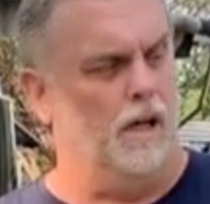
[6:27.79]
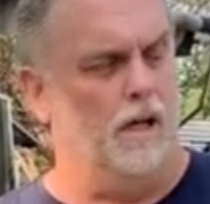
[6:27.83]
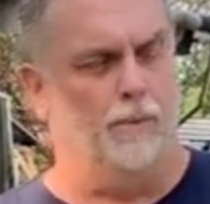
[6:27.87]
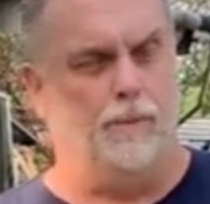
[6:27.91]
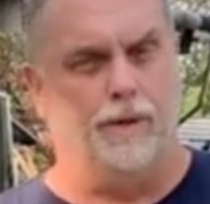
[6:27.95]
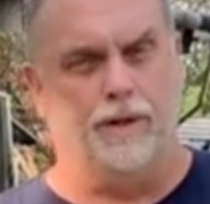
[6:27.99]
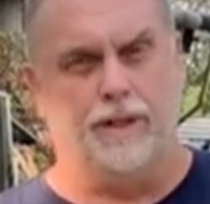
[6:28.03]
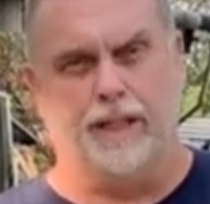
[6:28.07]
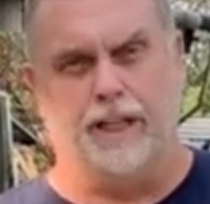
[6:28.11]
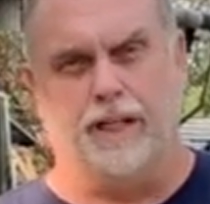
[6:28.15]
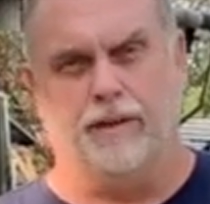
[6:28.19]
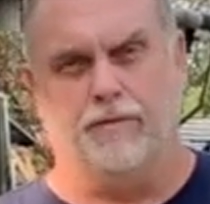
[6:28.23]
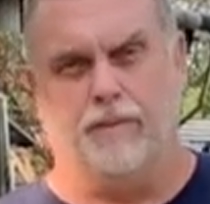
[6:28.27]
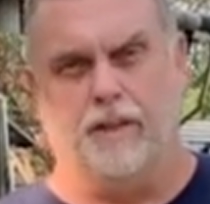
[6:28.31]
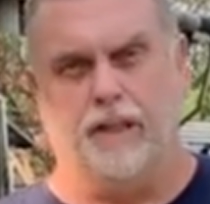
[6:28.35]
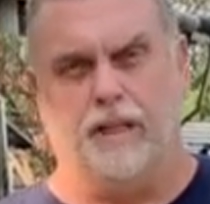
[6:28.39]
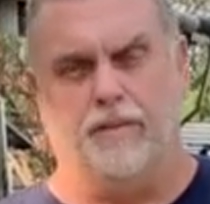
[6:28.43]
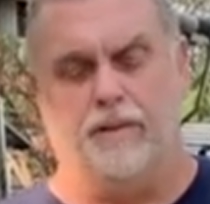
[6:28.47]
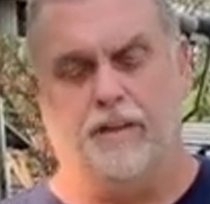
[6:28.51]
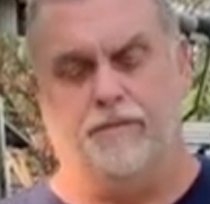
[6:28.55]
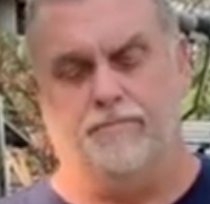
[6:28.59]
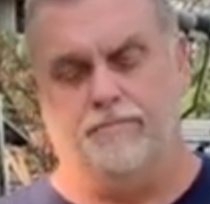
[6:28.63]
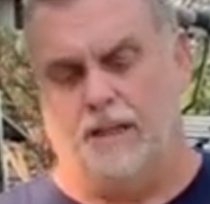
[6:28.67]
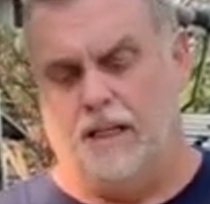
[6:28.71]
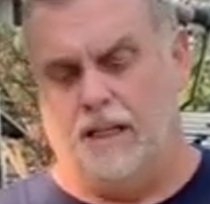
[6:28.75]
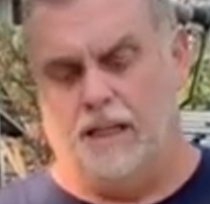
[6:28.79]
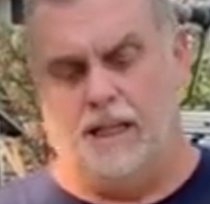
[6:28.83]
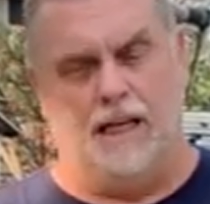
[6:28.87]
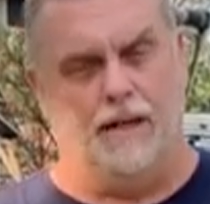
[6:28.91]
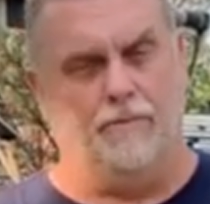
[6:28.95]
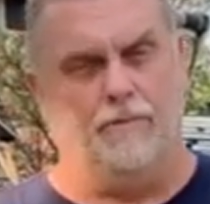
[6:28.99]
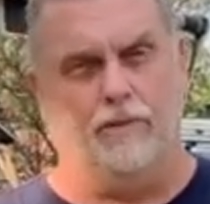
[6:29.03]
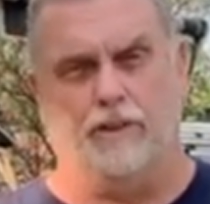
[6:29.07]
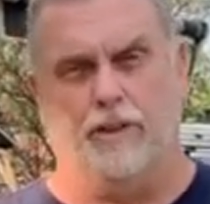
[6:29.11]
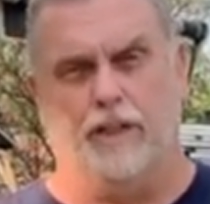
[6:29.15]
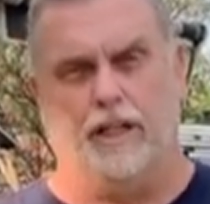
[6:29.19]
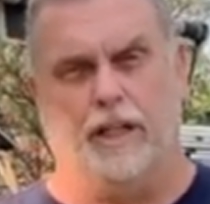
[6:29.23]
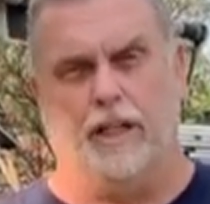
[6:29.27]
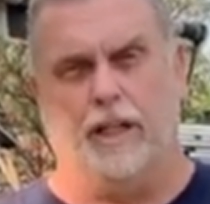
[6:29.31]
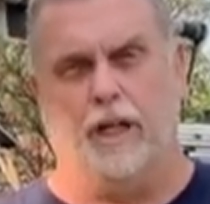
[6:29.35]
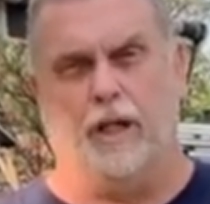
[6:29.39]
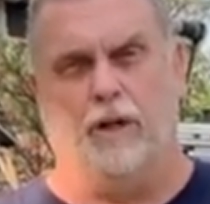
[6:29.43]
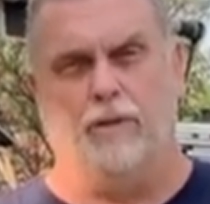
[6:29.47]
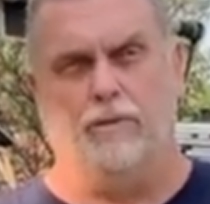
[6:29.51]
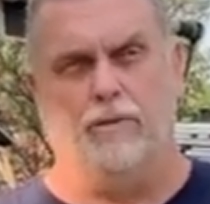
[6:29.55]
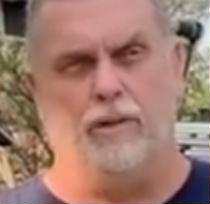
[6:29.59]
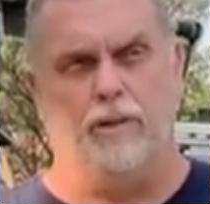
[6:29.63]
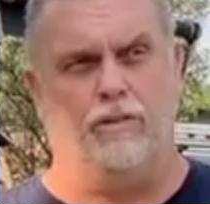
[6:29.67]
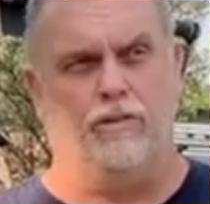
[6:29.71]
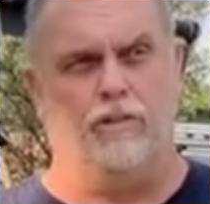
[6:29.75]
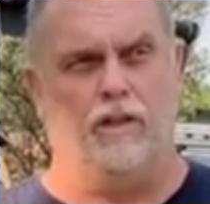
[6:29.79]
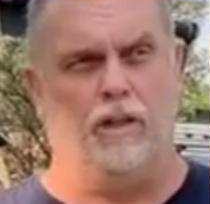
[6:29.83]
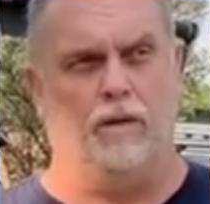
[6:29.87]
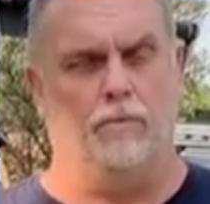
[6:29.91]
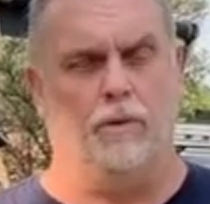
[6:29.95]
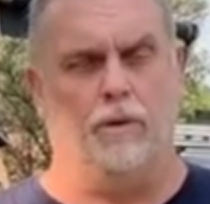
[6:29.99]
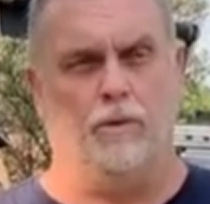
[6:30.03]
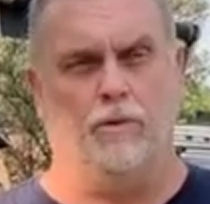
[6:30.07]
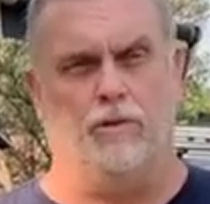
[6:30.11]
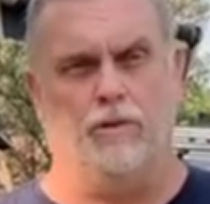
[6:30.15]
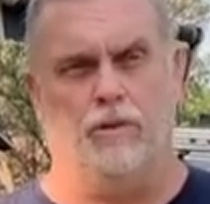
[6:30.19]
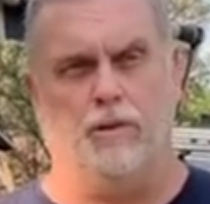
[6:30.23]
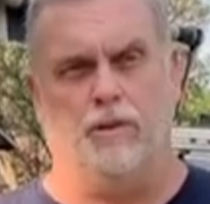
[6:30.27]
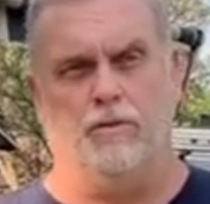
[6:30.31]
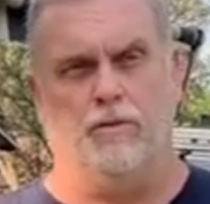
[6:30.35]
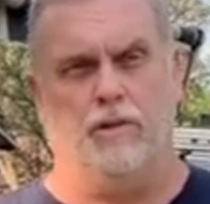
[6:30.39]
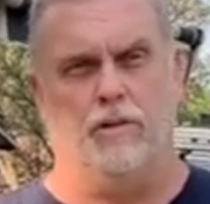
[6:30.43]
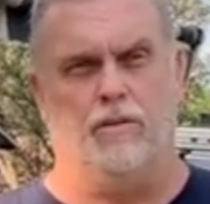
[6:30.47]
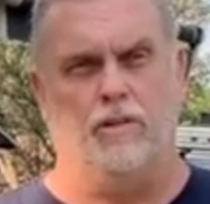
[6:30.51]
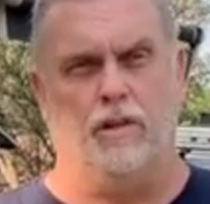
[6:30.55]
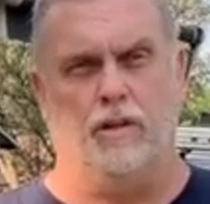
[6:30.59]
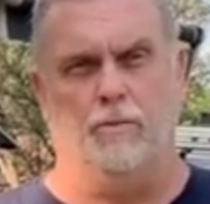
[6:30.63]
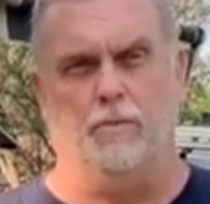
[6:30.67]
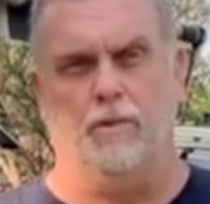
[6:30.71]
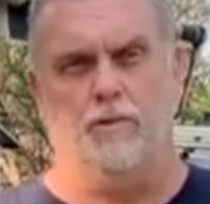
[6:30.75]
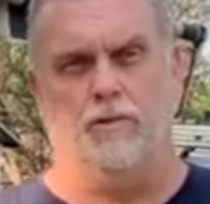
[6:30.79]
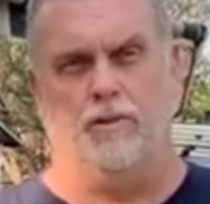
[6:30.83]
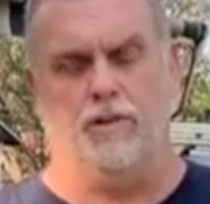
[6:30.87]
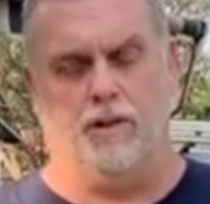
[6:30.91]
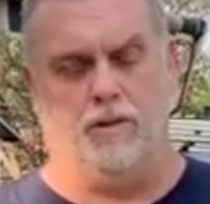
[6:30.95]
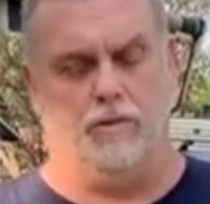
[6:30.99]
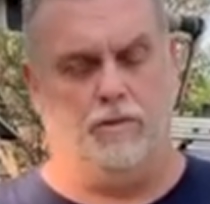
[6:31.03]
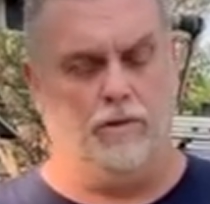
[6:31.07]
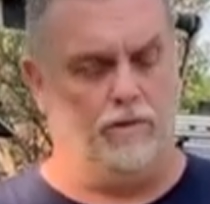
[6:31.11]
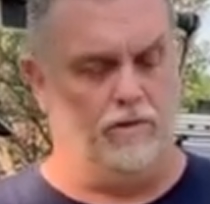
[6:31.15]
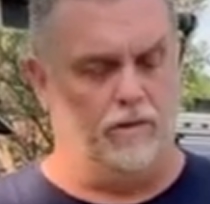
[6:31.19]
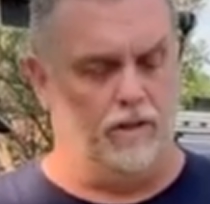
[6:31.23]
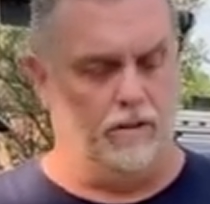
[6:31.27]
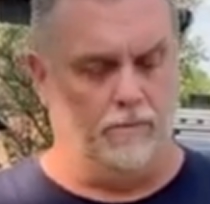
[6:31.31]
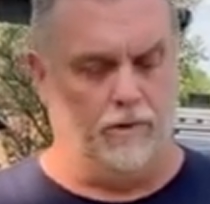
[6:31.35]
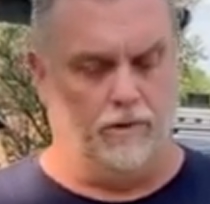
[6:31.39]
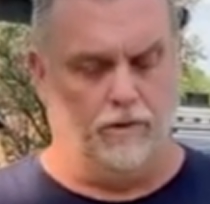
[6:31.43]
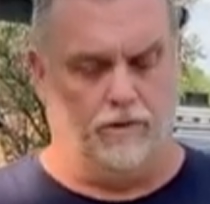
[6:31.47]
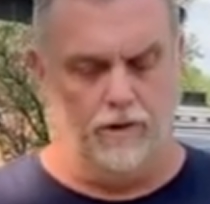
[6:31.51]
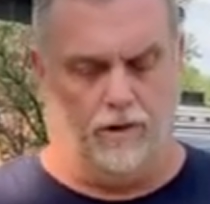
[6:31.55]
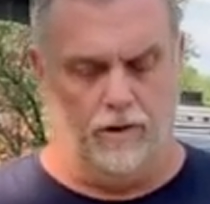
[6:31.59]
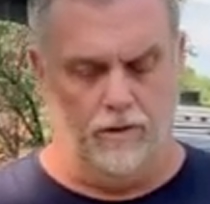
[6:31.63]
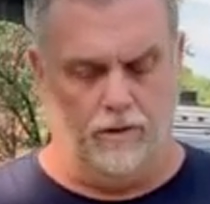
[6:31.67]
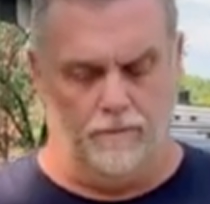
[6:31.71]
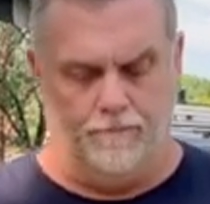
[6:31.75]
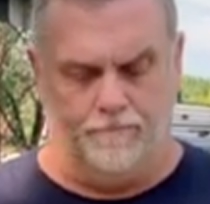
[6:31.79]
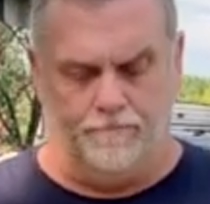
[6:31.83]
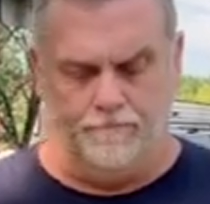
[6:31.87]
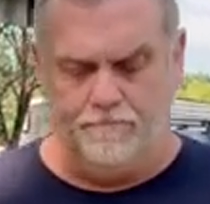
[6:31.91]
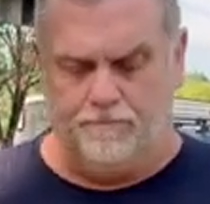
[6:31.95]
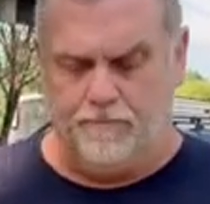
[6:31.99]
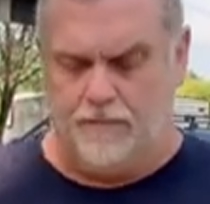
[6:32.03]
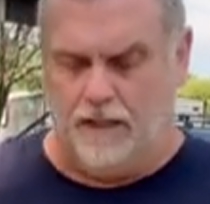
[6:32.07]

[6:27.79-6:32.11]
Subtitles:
when to get rid of it. I'm just going to go December, June, December, June, December, June.